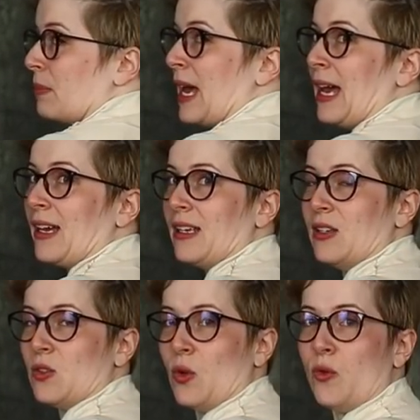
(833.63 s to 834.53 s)
back
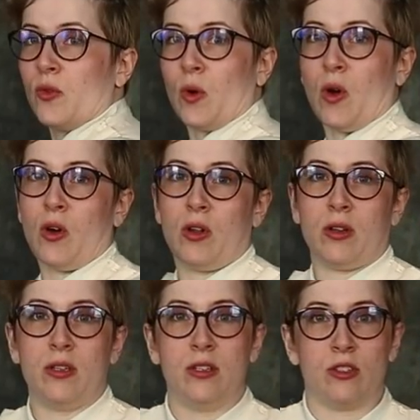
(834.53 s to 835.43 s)
is
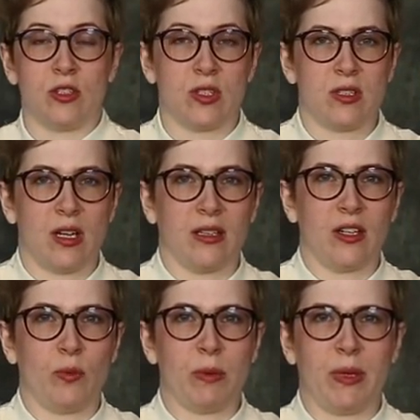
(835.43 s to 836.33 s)
overall just a
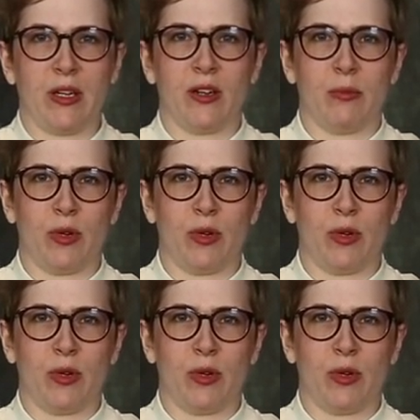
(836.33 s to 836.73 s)
little bit bigger.